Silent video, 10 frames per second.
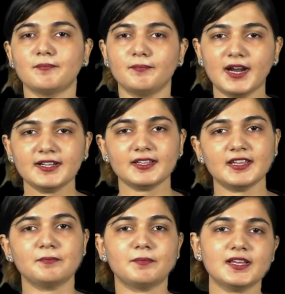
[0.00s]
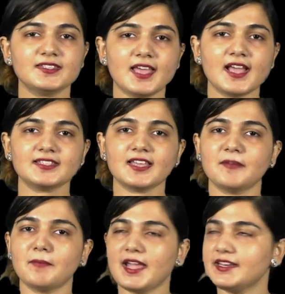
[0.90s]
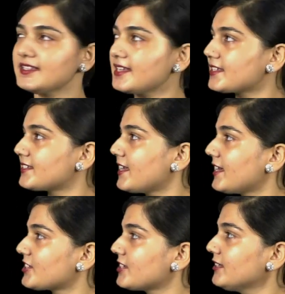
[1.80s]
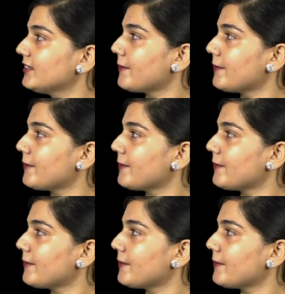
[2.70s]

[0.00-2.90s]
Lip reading: But in plus x and minus x direction,